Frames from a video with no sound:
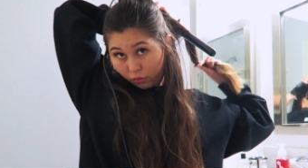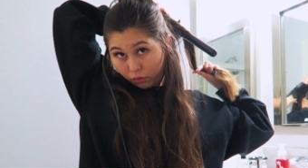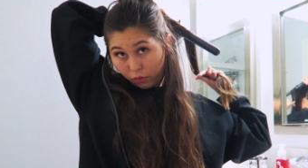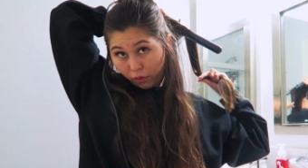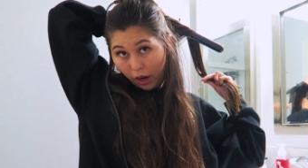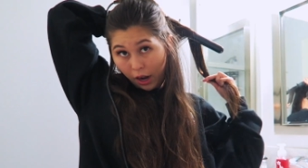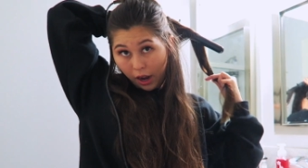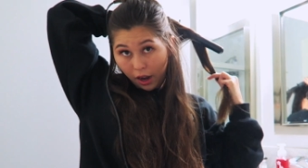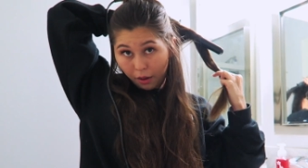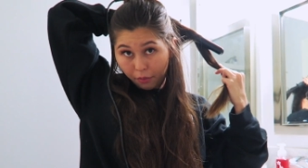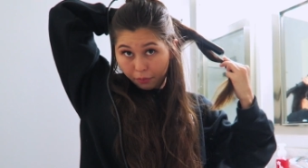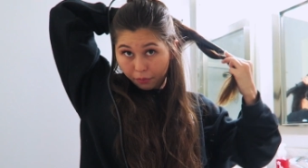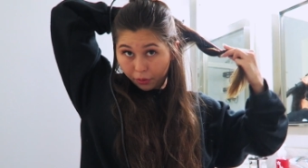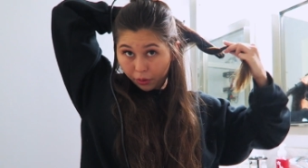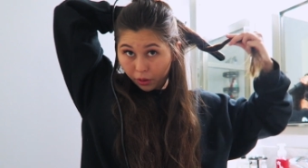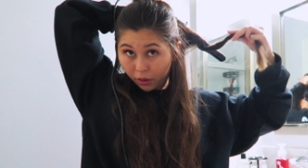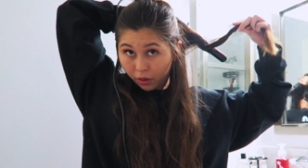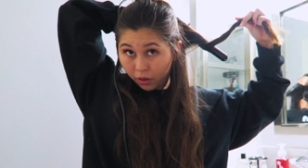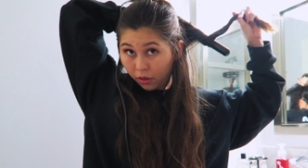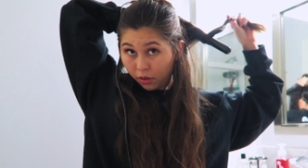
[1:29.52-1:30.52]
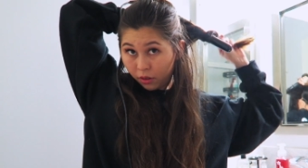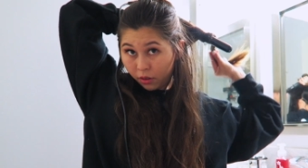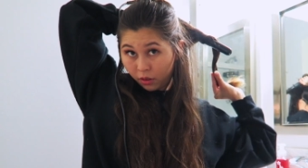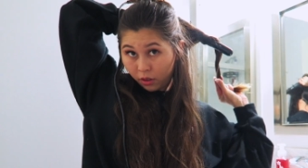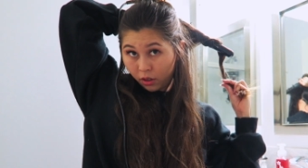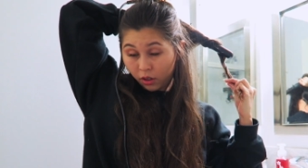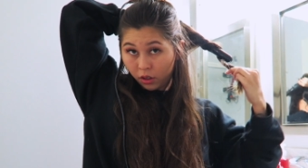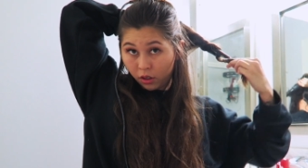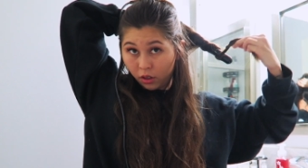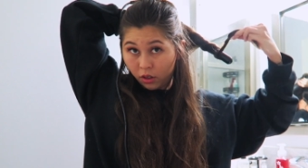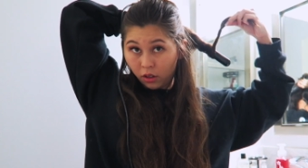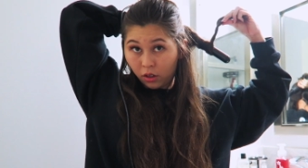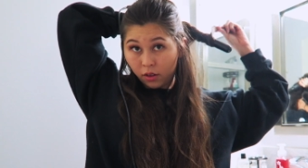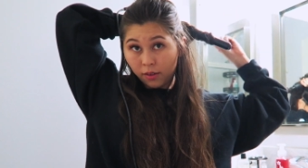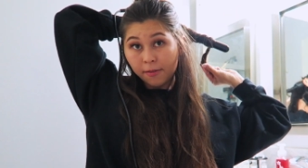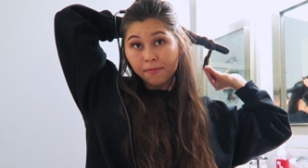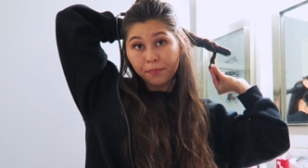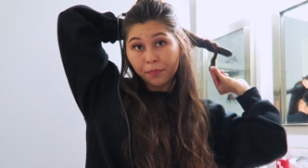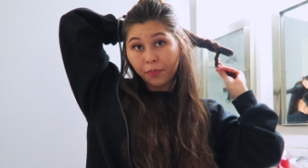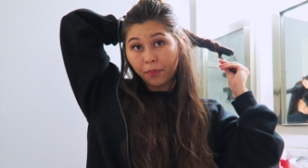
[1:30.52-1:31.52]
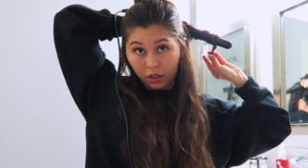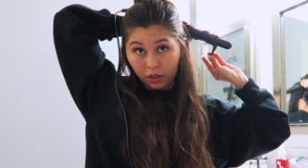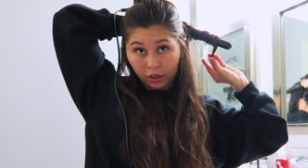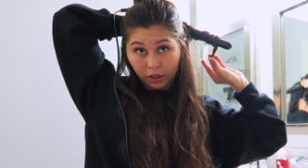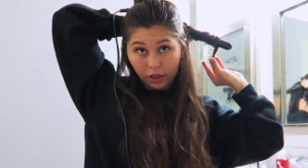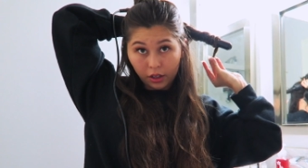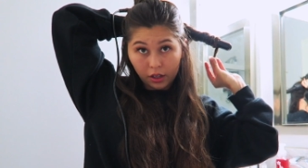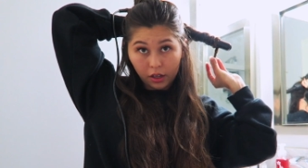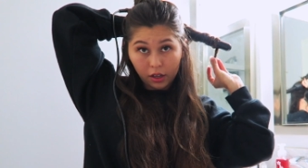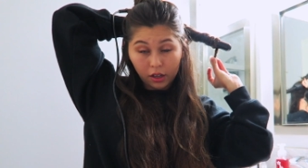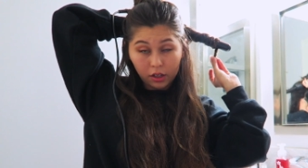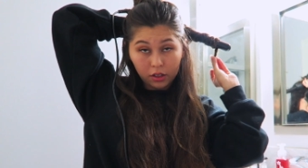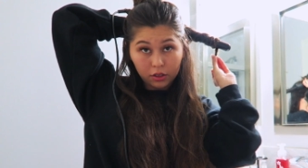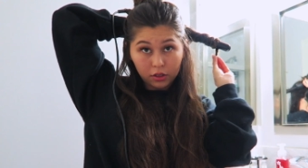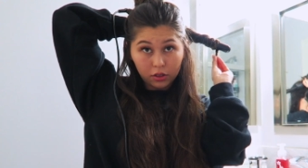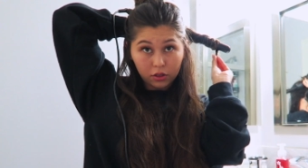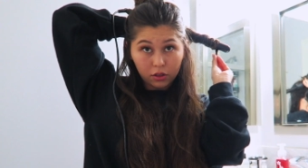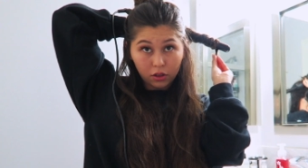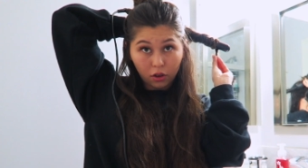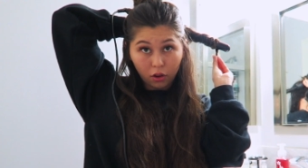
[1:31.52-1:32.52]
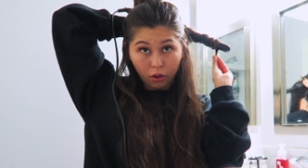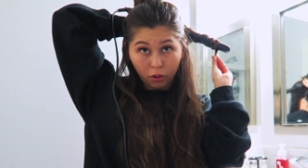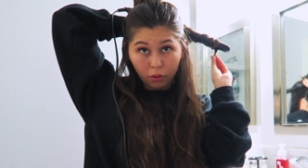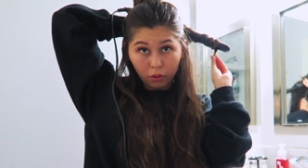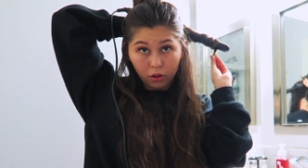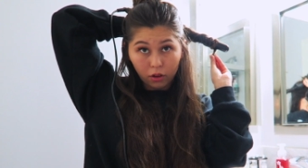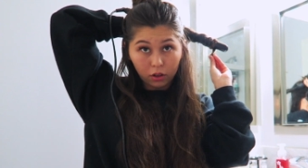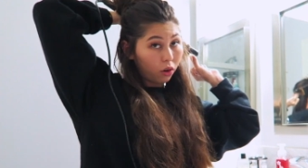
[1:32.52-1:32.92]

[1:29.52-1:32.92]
Wrap like so.